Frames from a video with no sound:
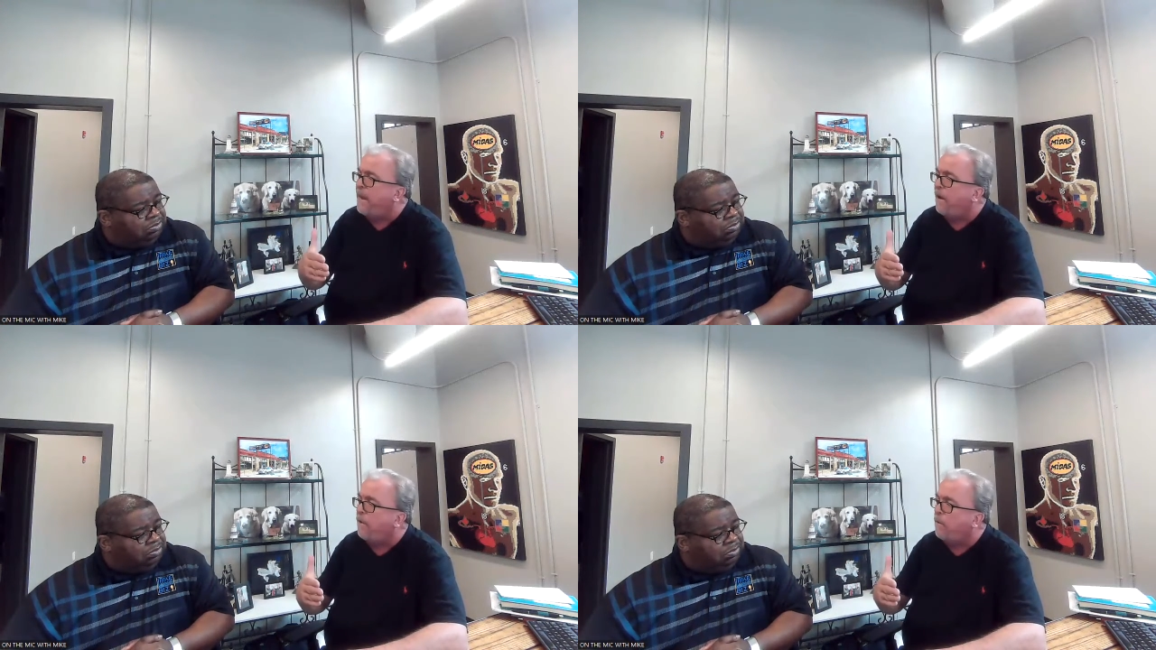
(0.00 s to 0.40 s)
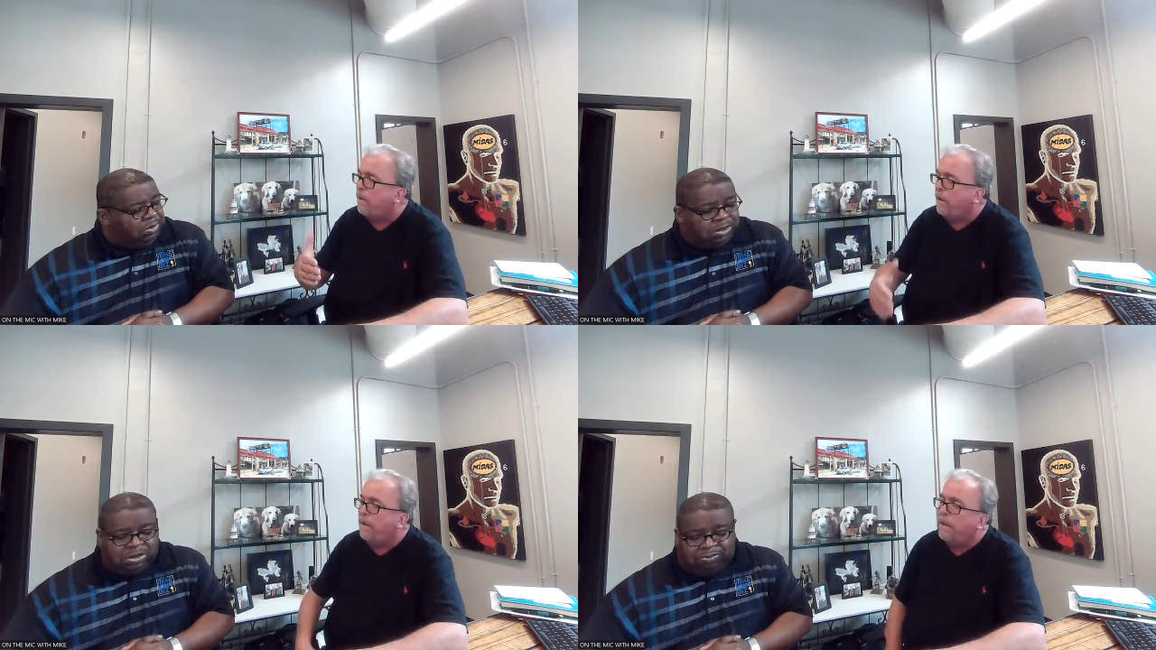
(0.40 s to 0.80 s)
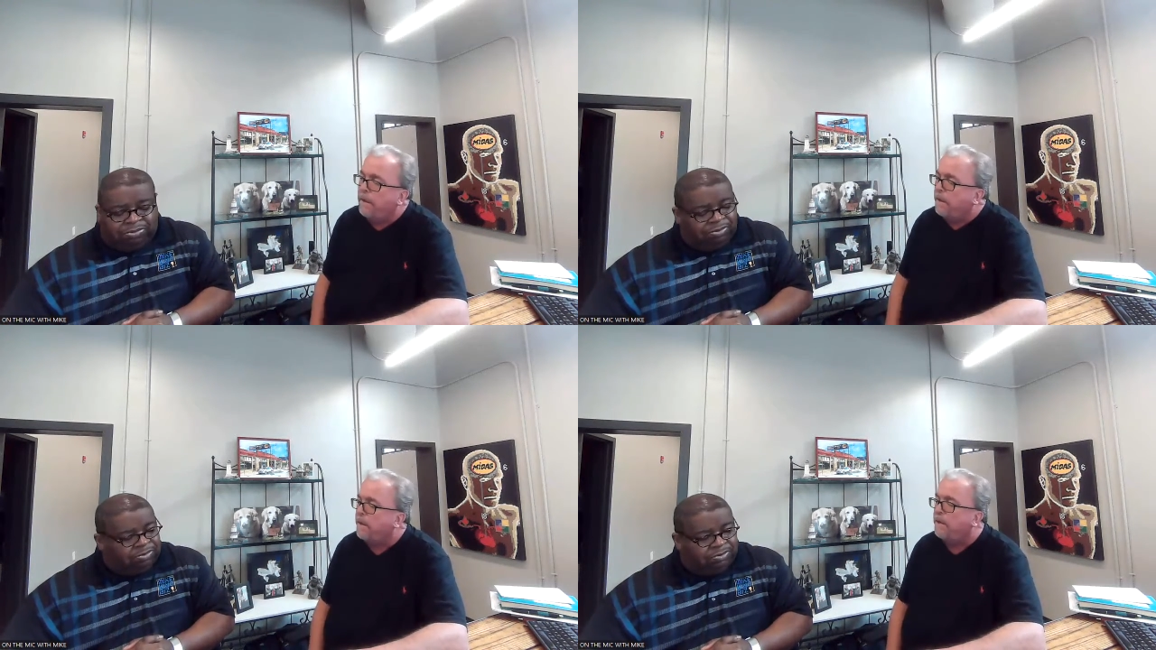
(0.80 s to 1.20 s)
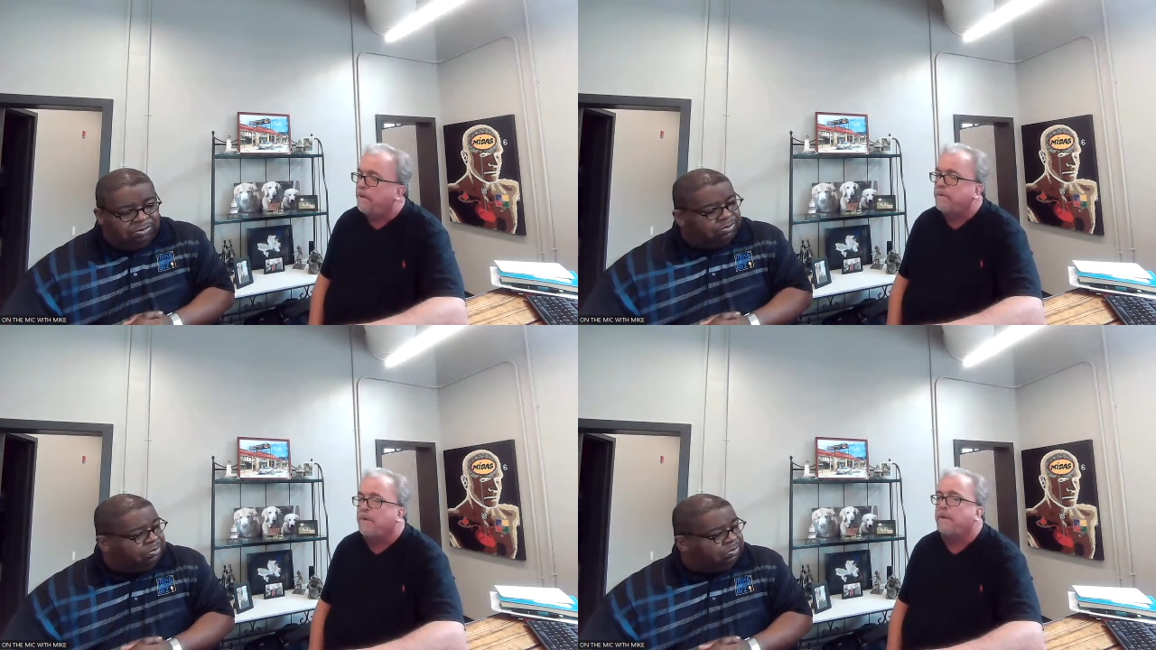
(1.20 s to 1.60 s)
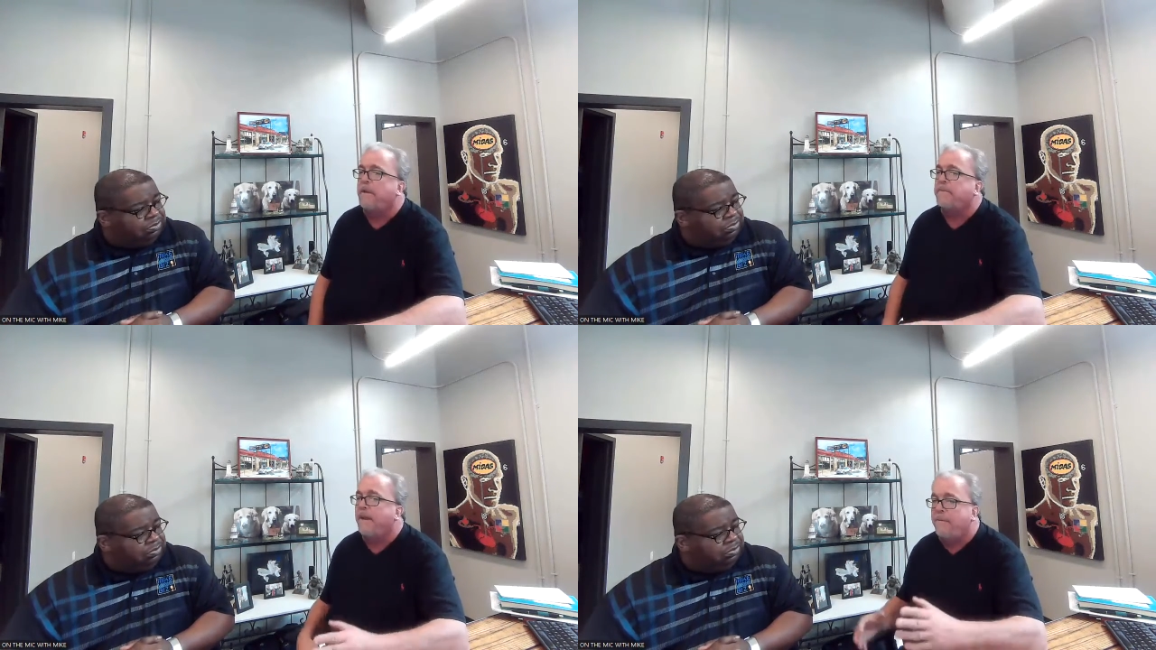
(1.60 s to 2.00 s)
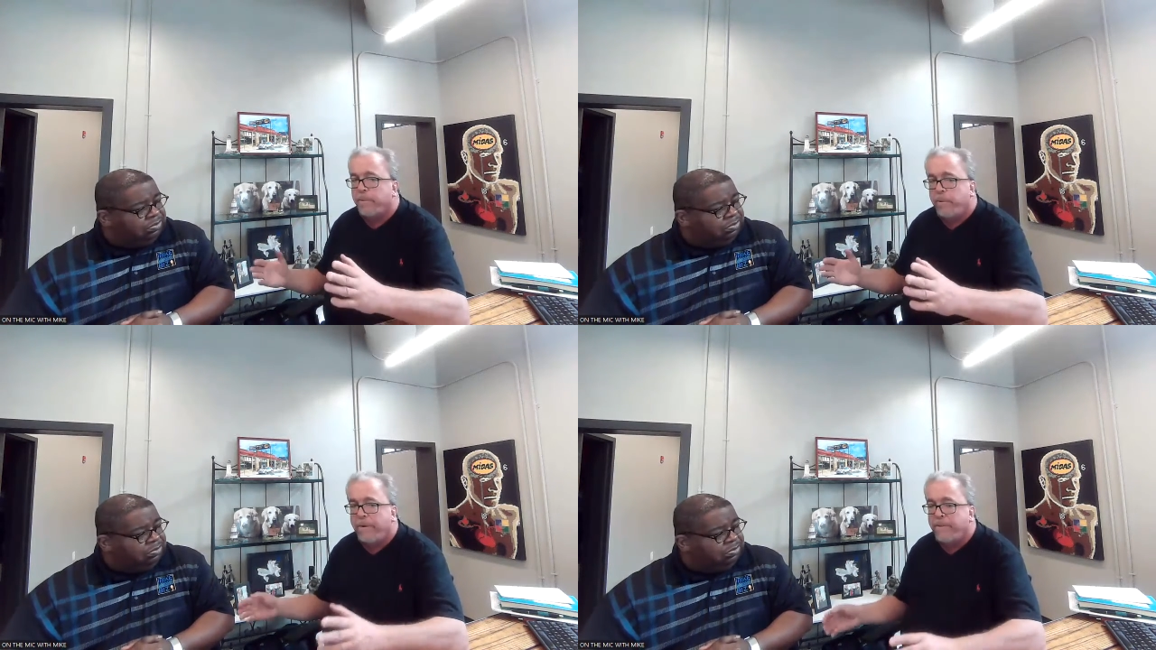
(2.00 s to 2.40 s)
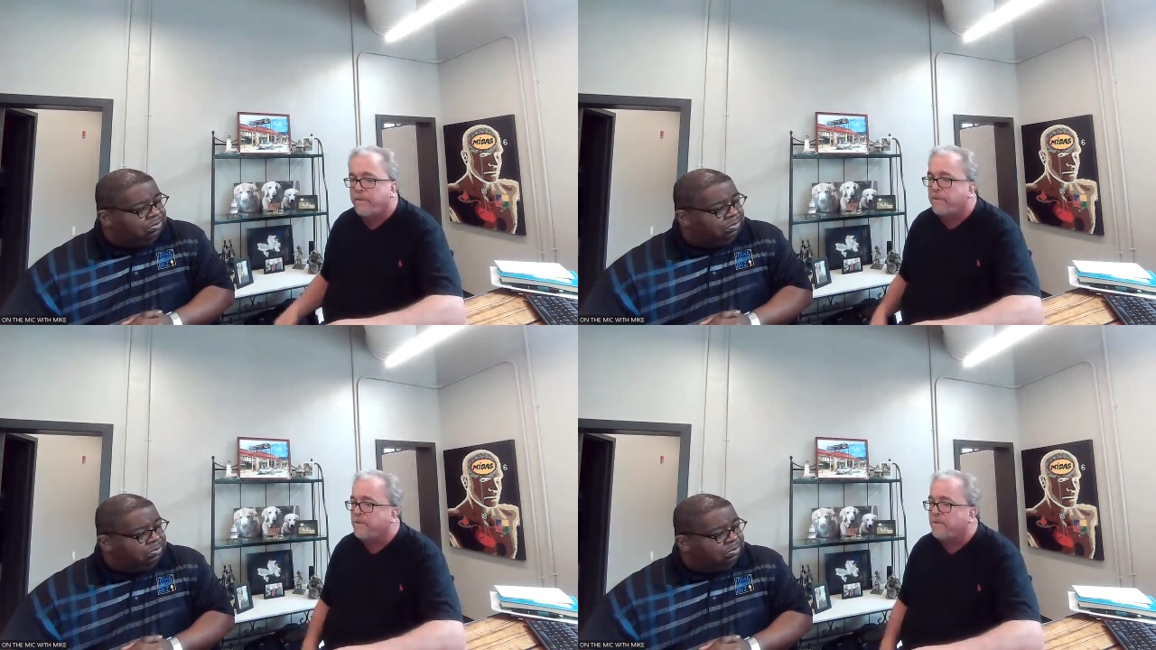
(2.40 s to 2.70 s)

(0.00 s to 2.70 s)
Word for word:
Speaker 1: now, you know, it was a lifetime employment. It